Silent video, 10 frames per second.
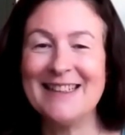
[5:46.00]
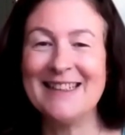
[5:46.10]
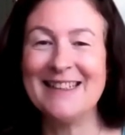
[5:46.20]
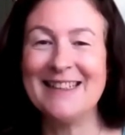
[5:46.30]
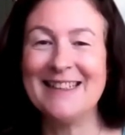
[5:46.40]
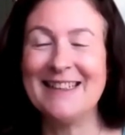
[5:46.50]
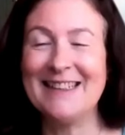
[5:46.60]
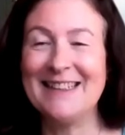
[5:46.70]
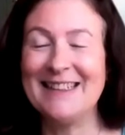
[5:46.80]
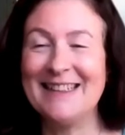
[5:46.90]

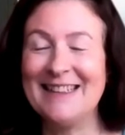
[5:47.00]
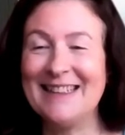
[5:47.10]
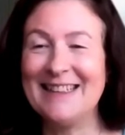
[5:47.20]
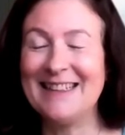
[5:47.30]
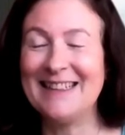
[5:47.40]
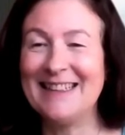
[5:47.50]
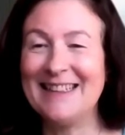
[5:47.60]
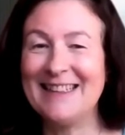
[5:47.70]
(no one is talking)